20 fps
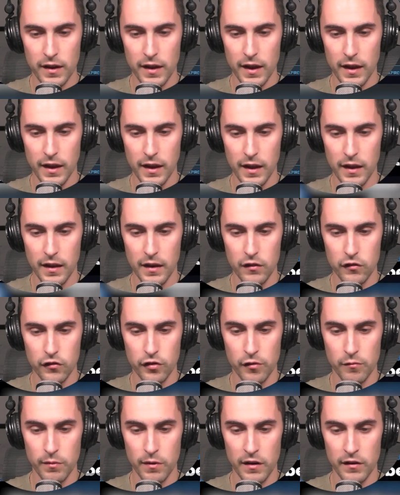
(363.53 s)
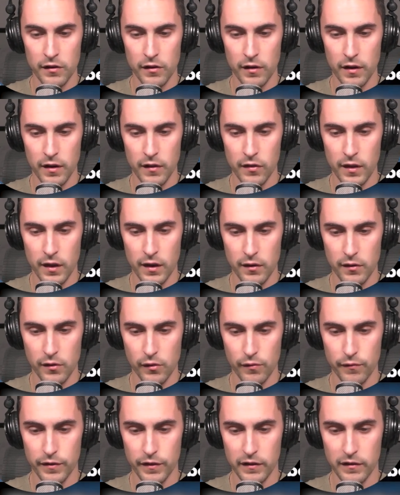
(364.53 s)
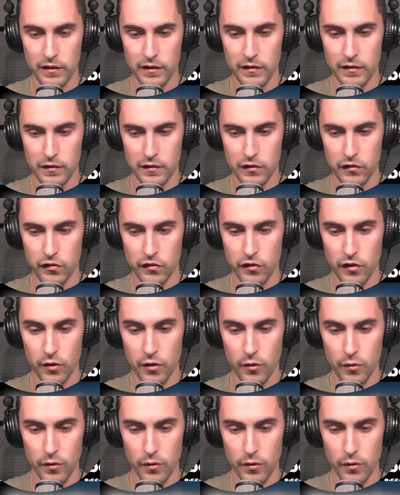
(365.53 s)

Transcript: and it should render, and then it'll fix this to show